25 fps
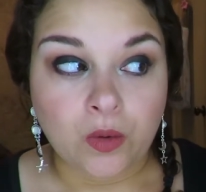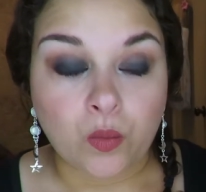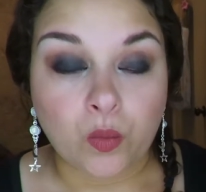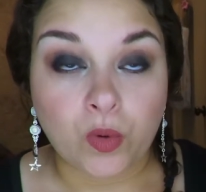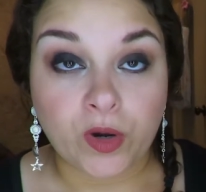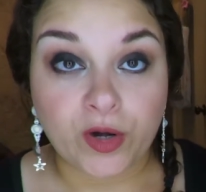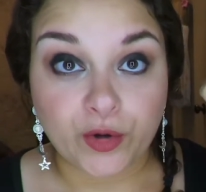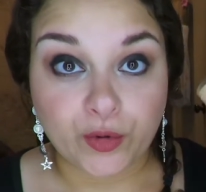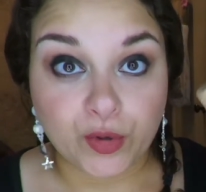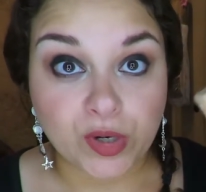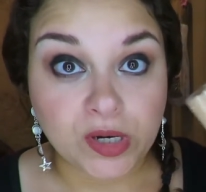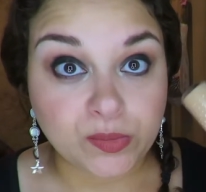
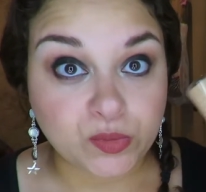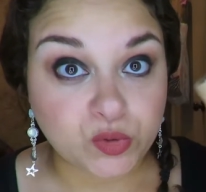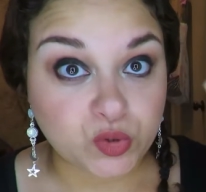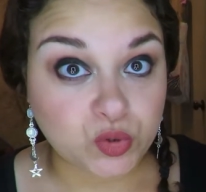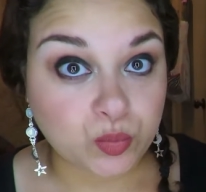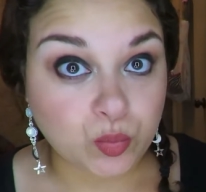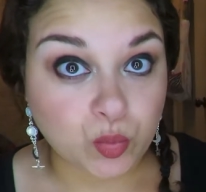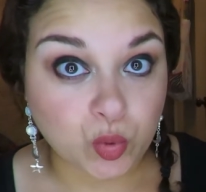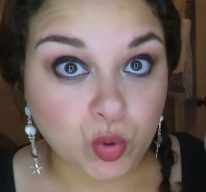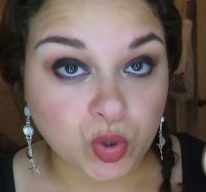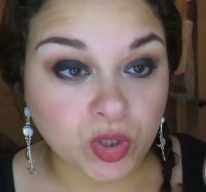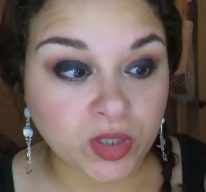want to grab
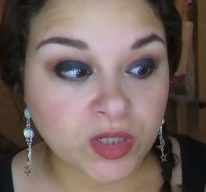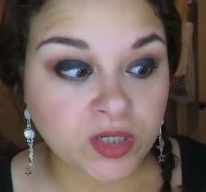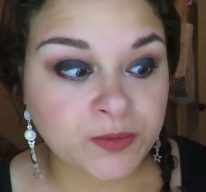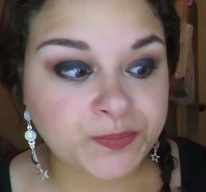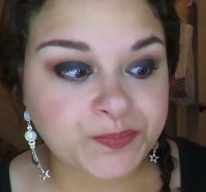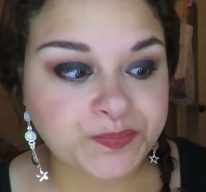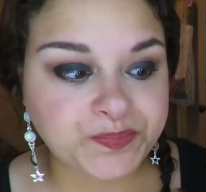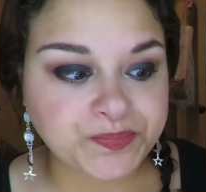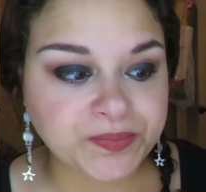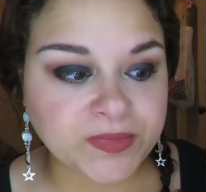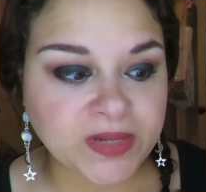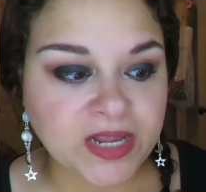2
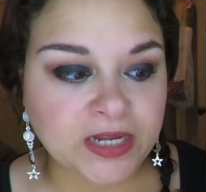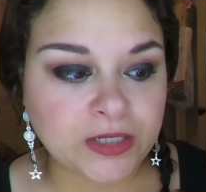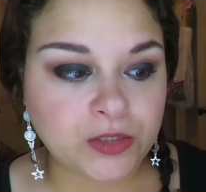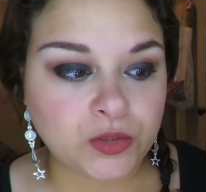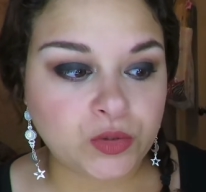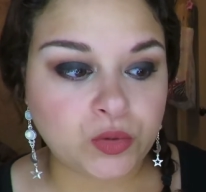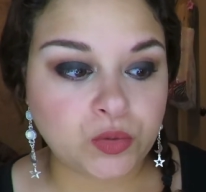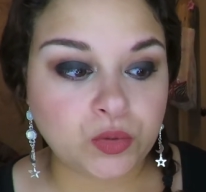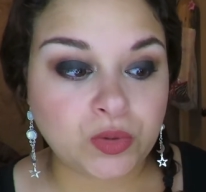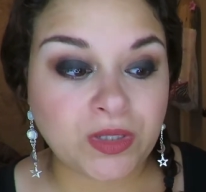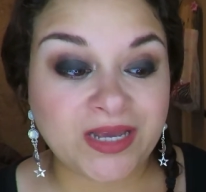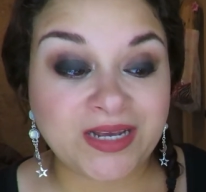more
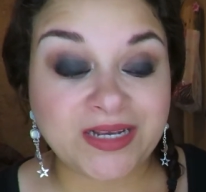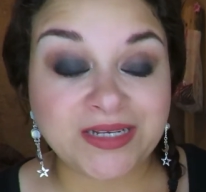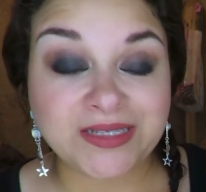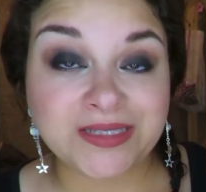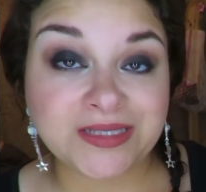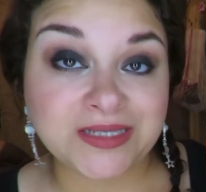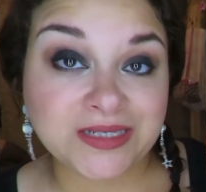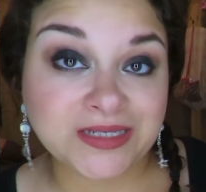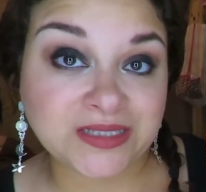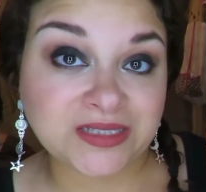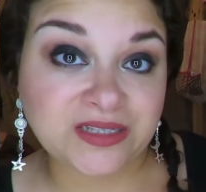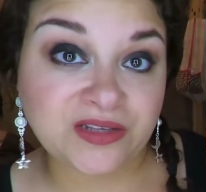and do like
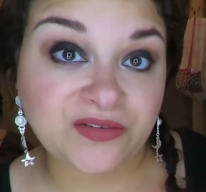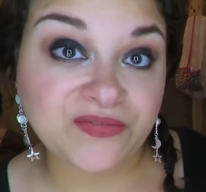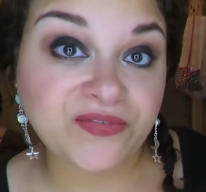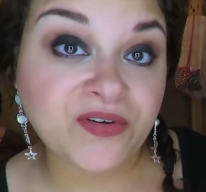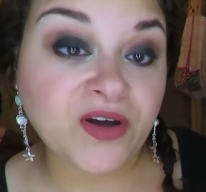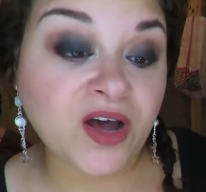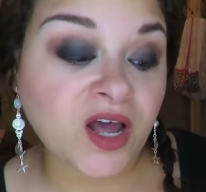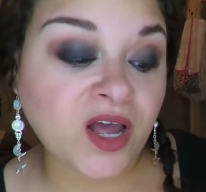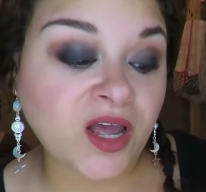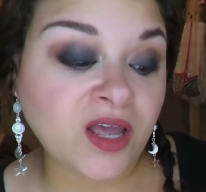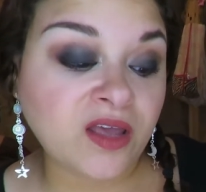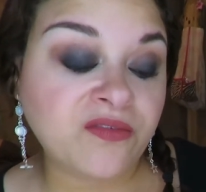
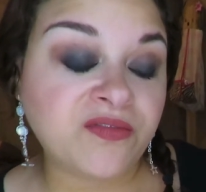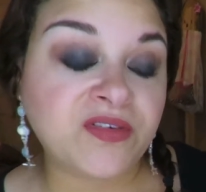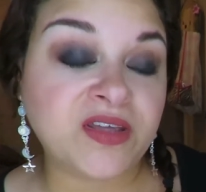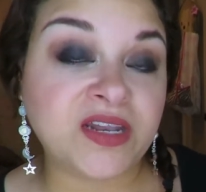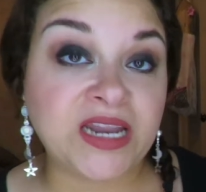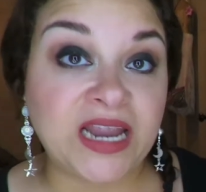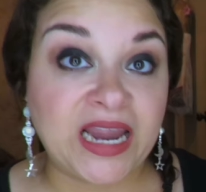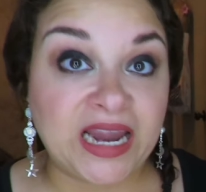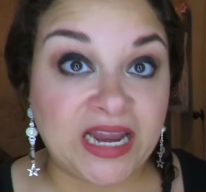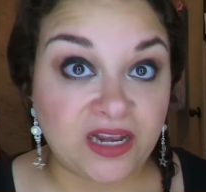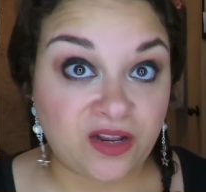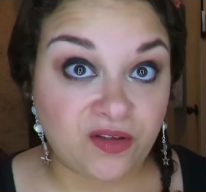65
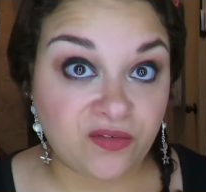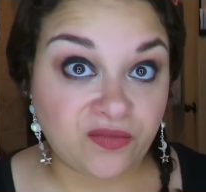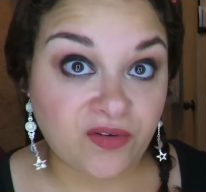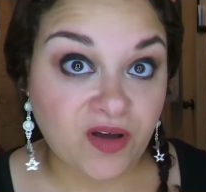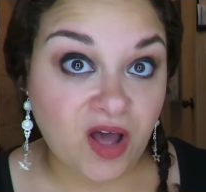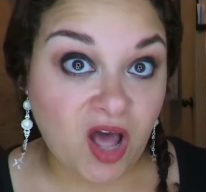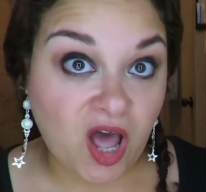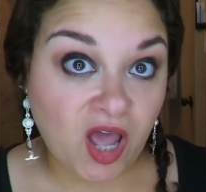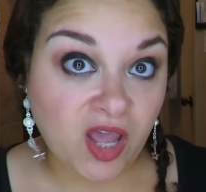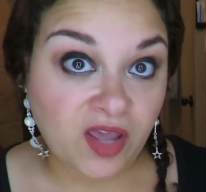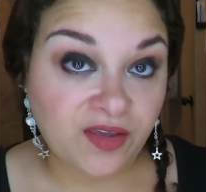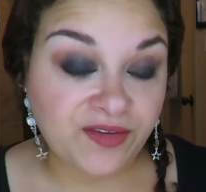and
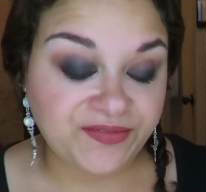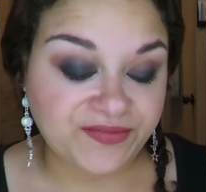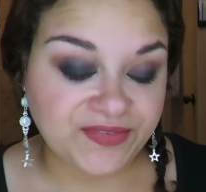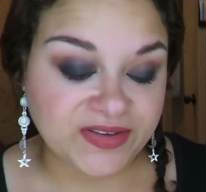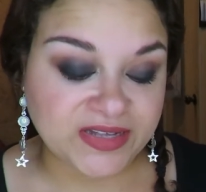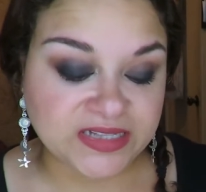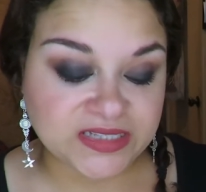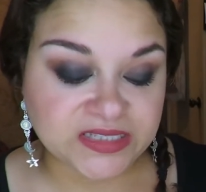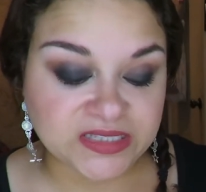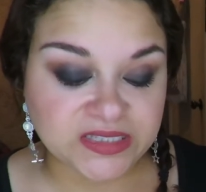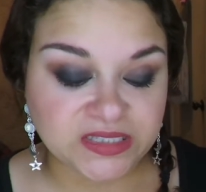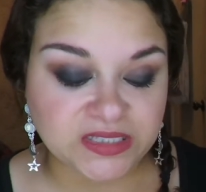85
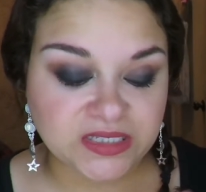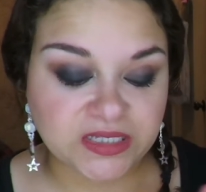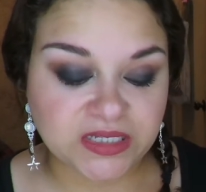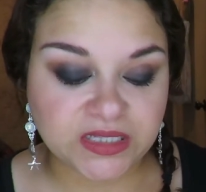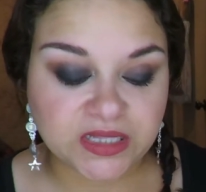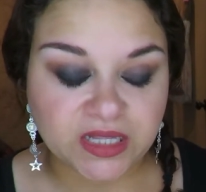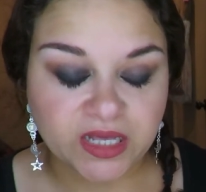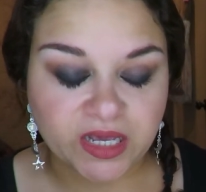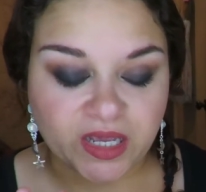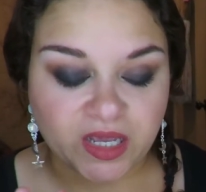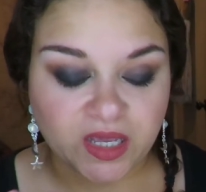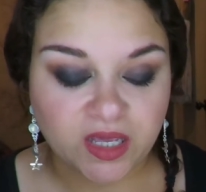and see
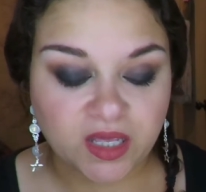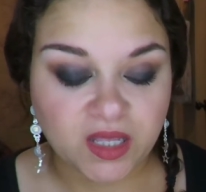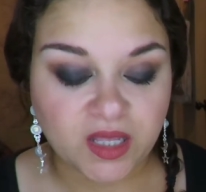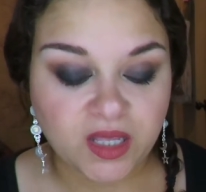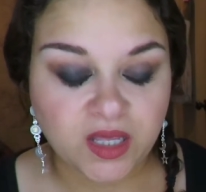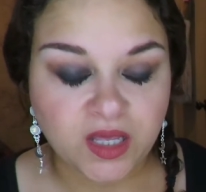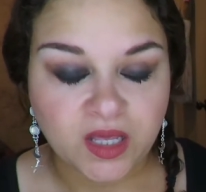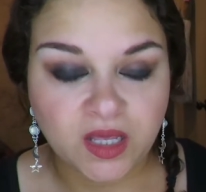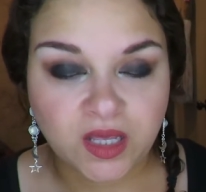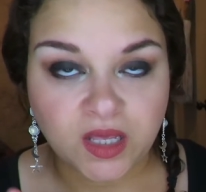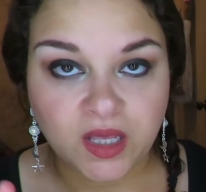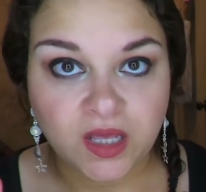like
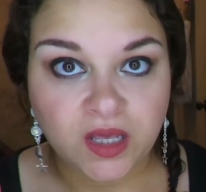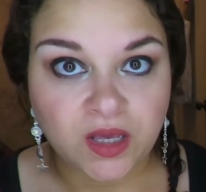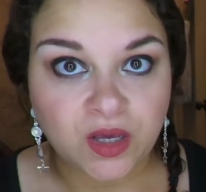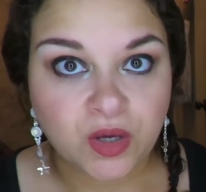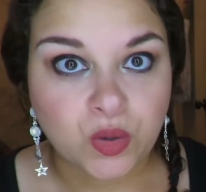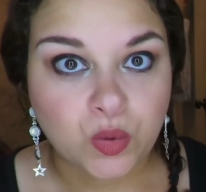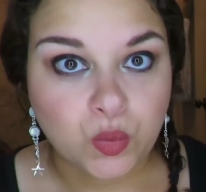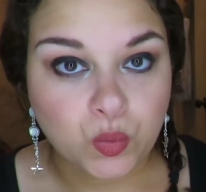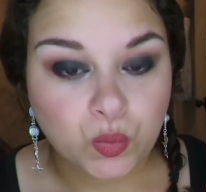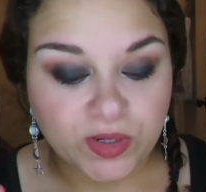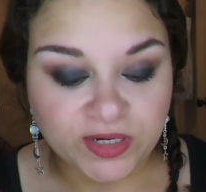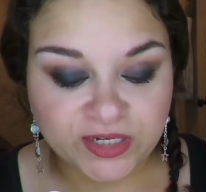
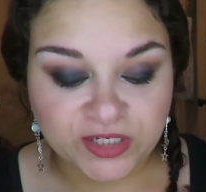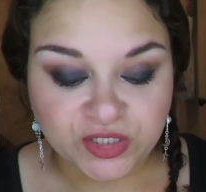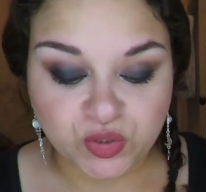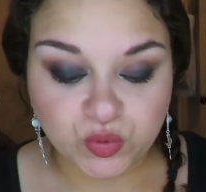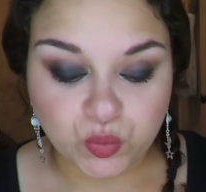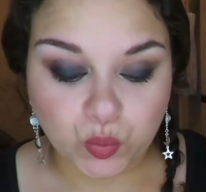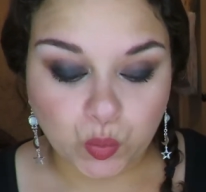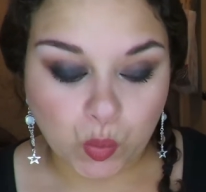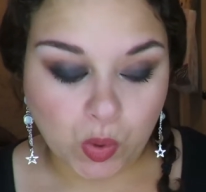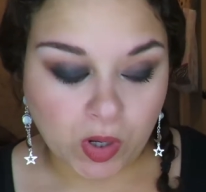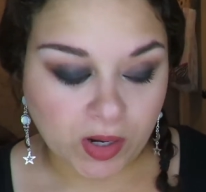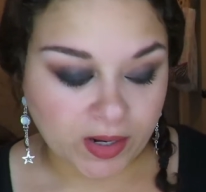
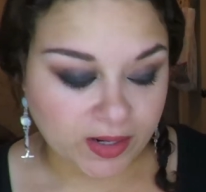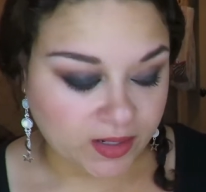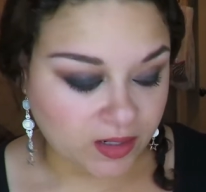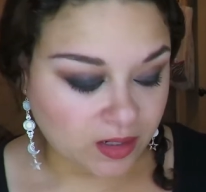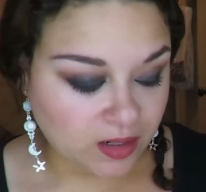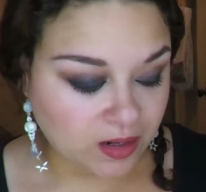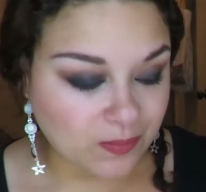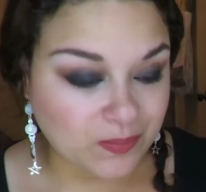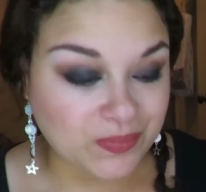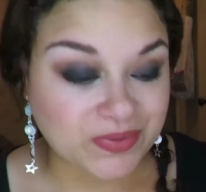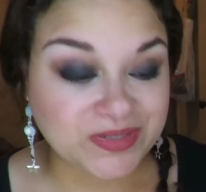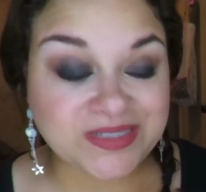which
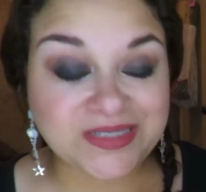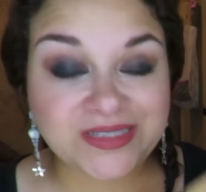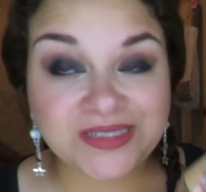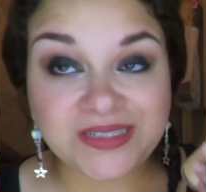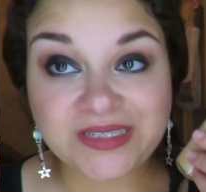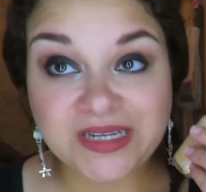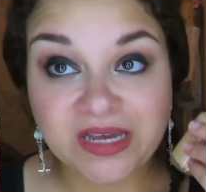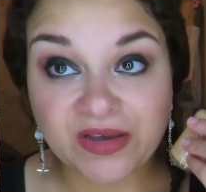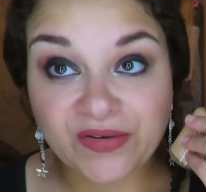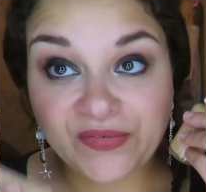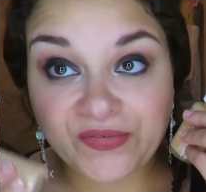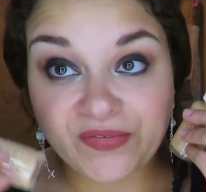one, but
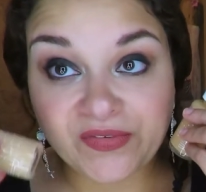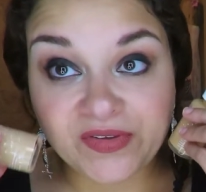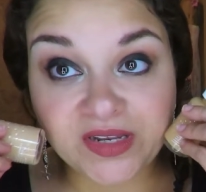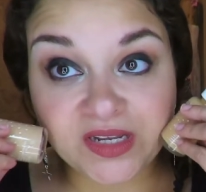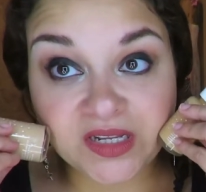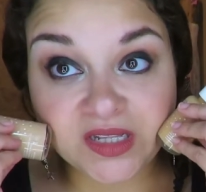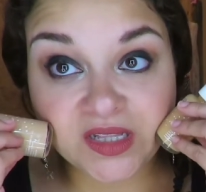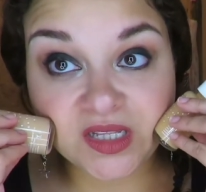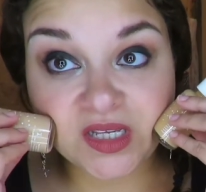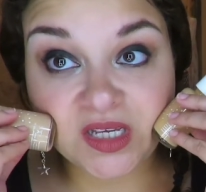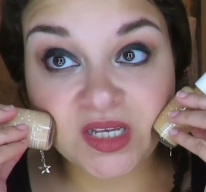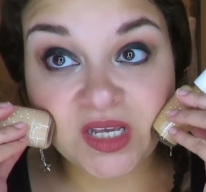
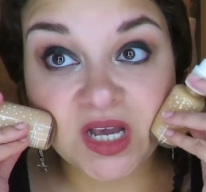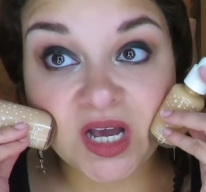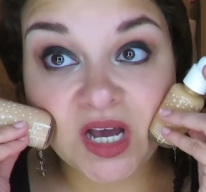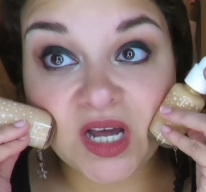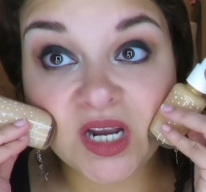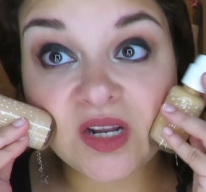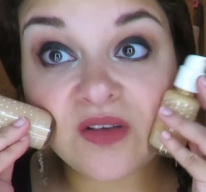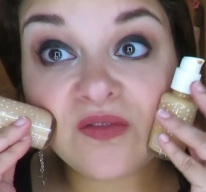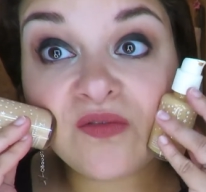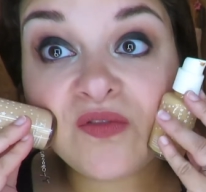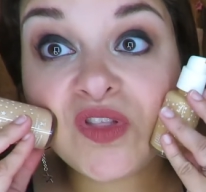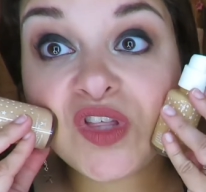definitely
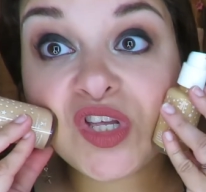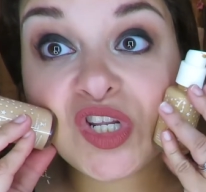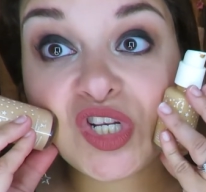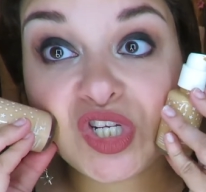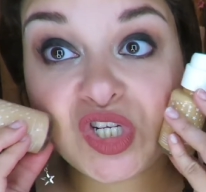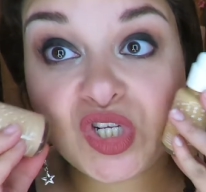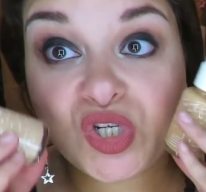out of the